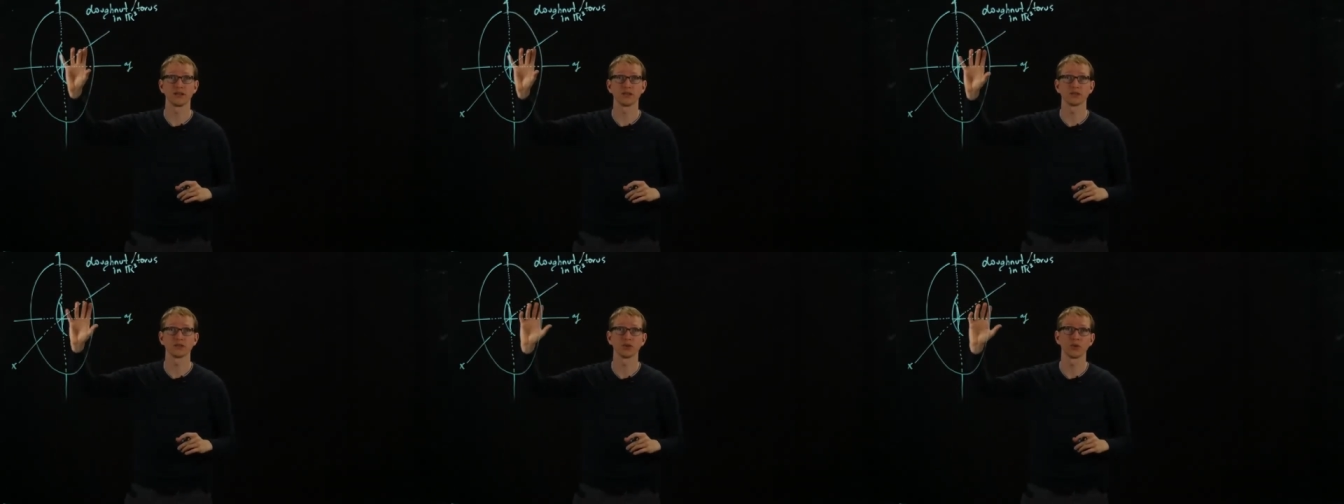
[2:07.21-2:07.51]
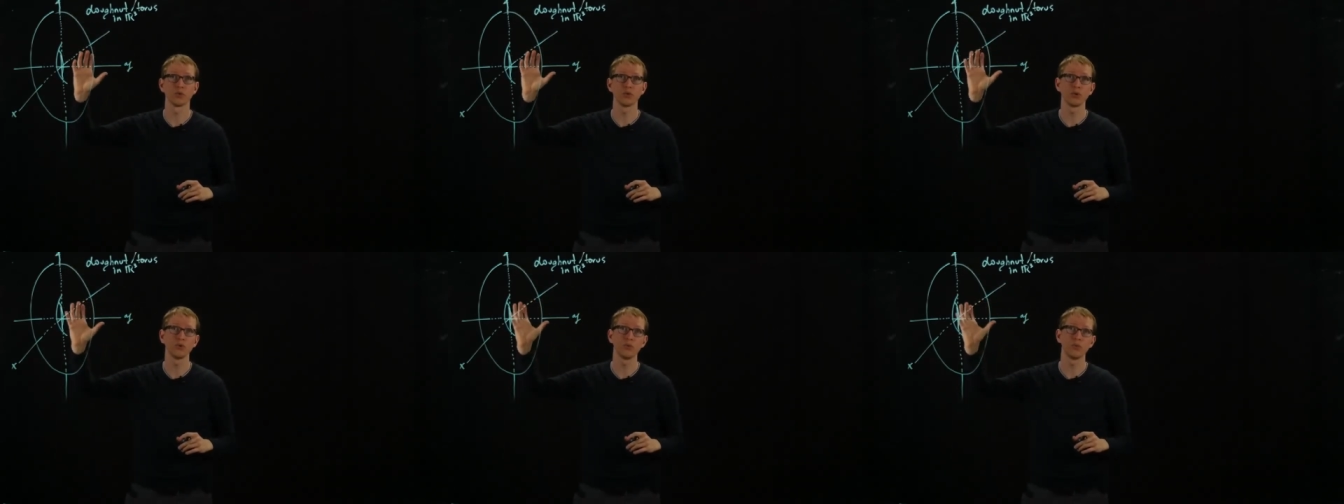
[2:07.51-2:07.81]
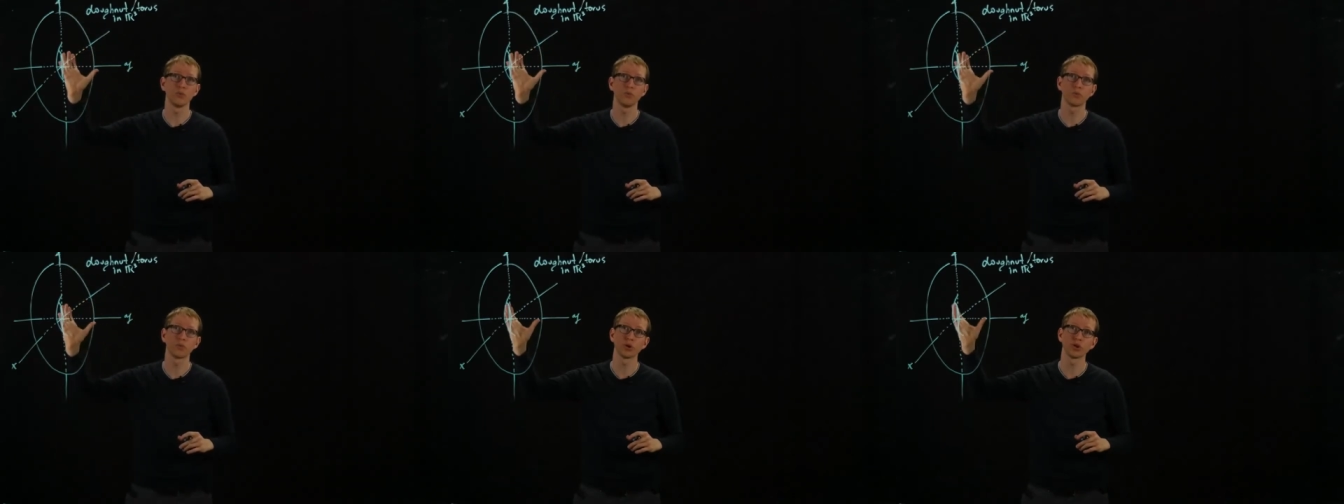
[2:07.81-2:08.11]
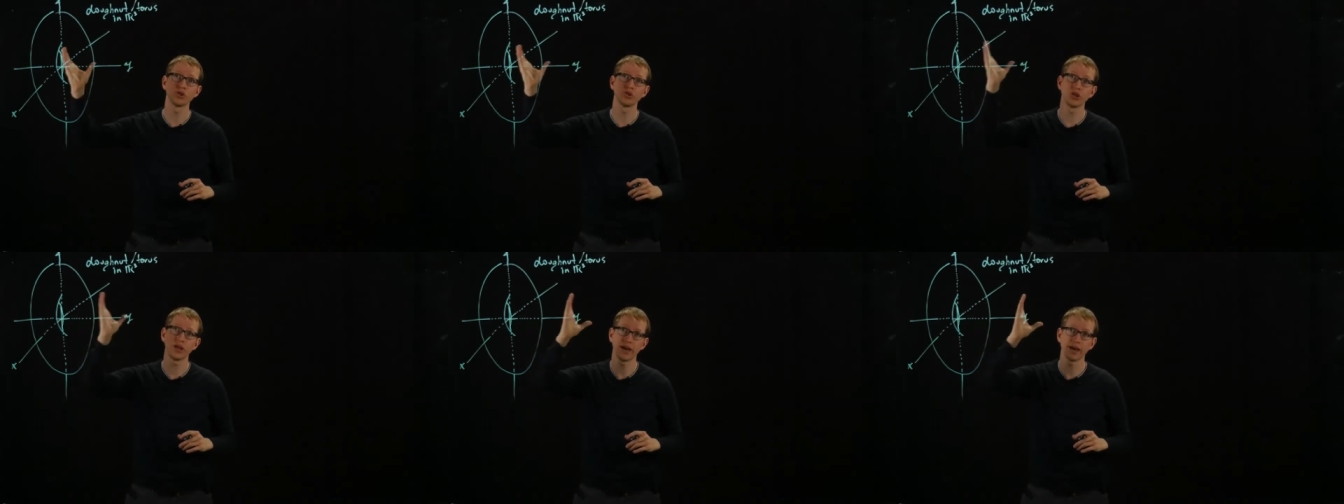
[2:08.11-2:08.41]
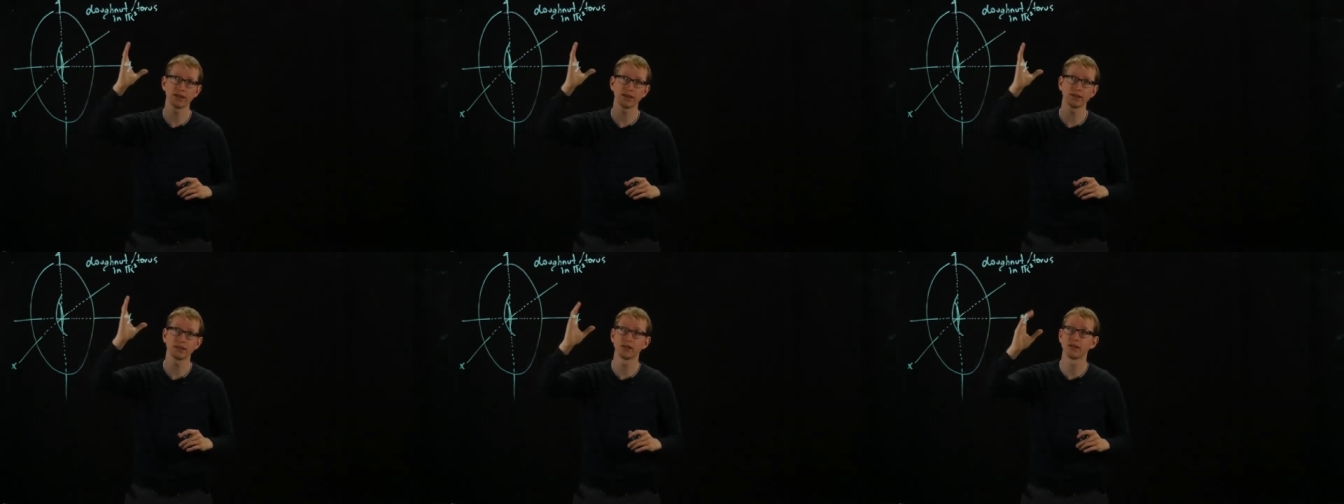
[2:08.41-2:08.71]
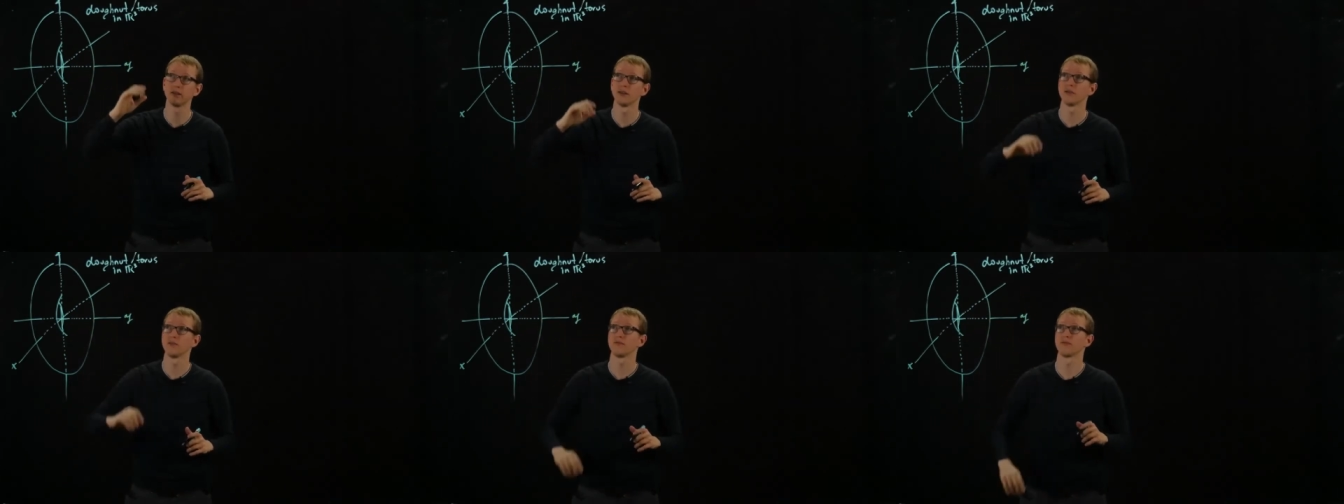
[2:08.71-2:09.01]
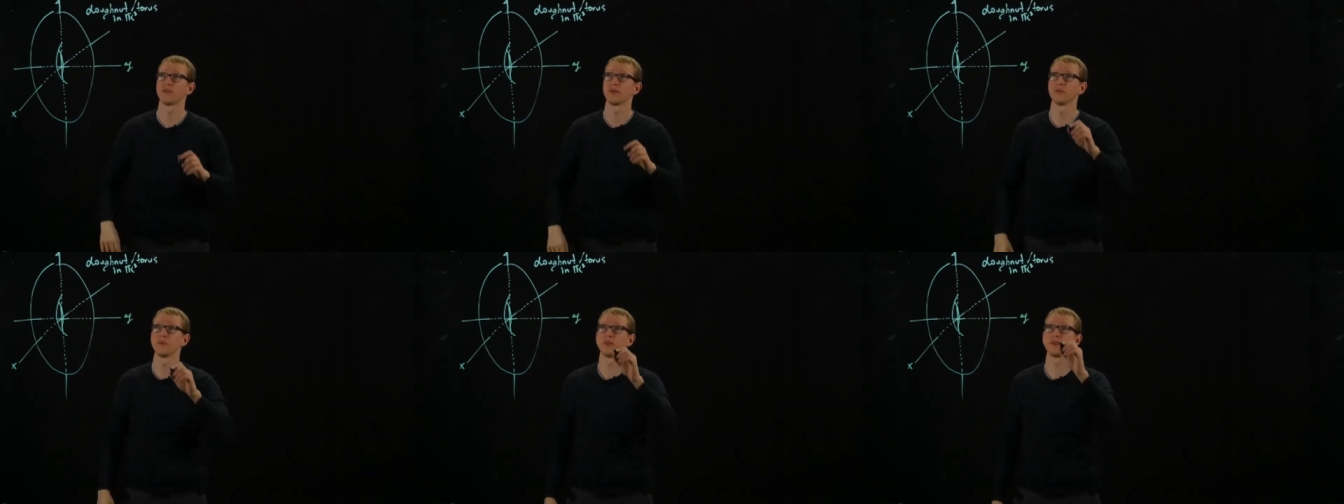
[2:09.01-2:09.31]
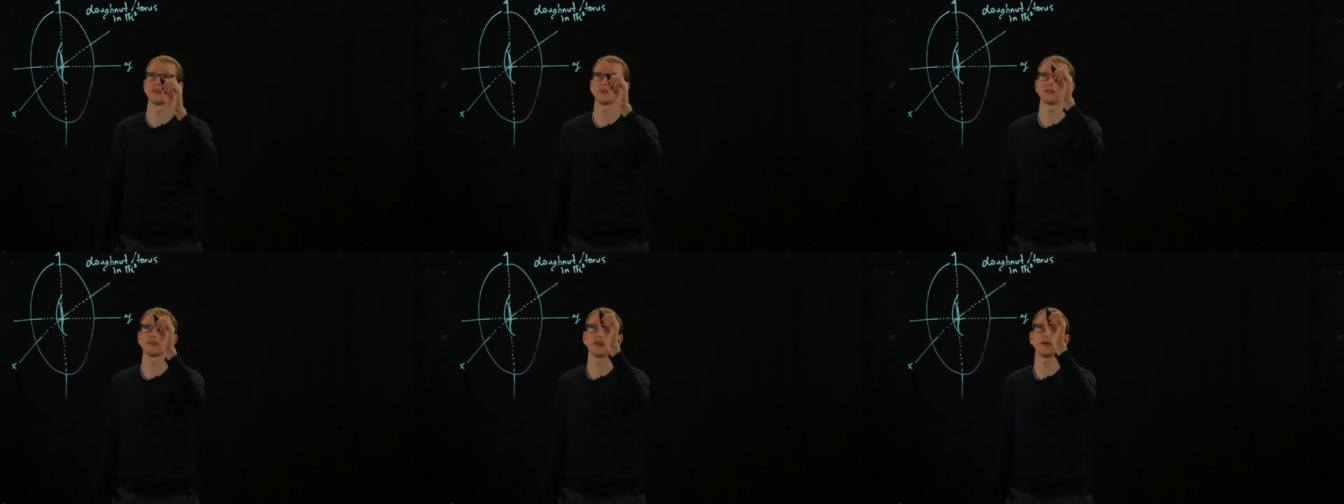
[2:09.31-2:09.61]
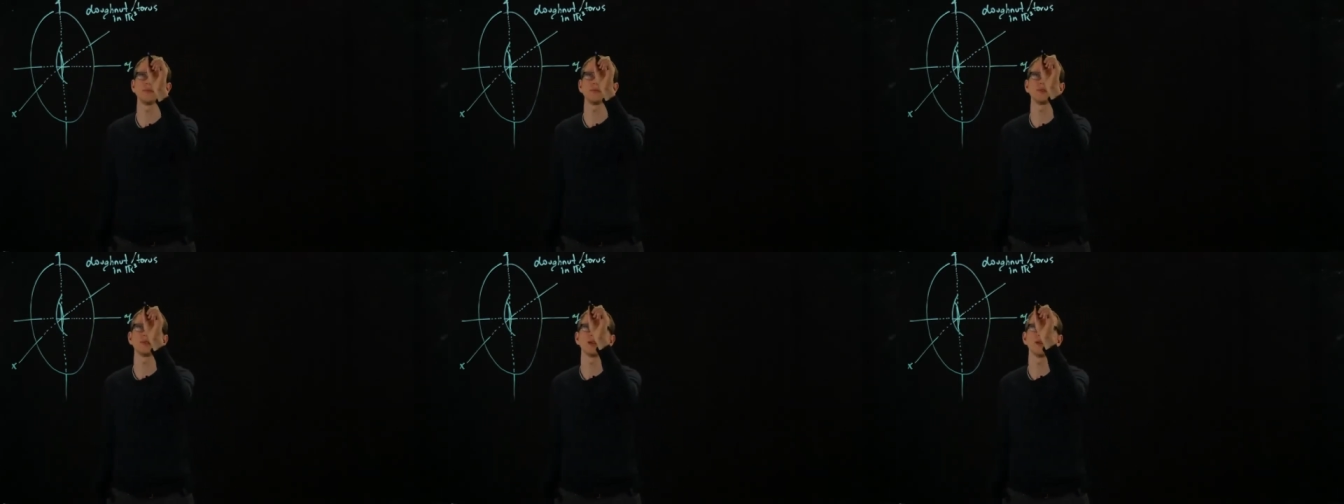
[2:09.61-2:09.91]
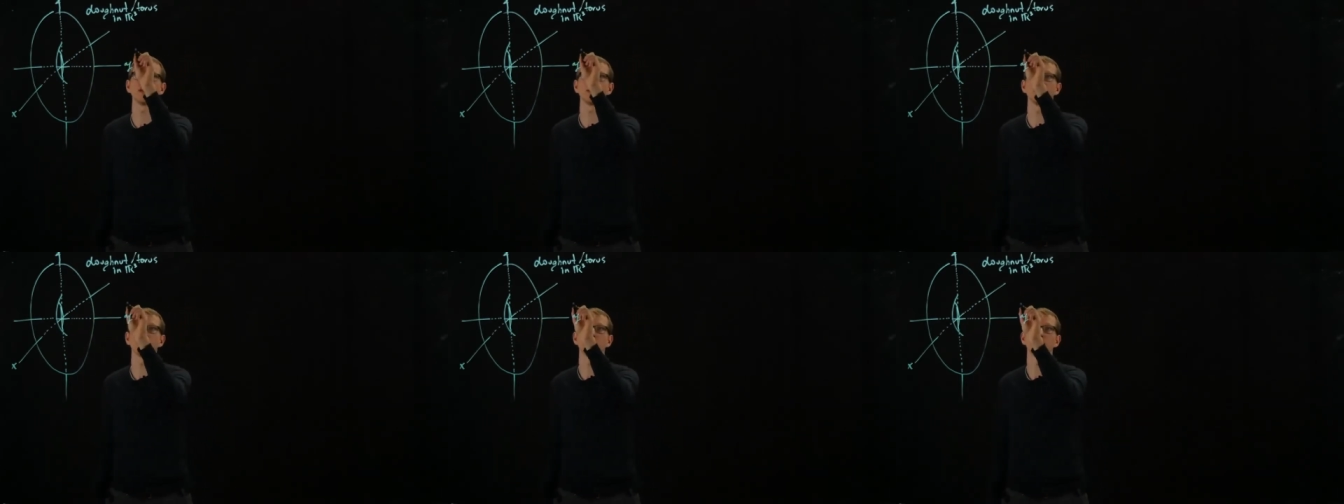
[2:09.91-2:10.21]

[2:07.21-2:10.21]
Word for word: So we project from this subset,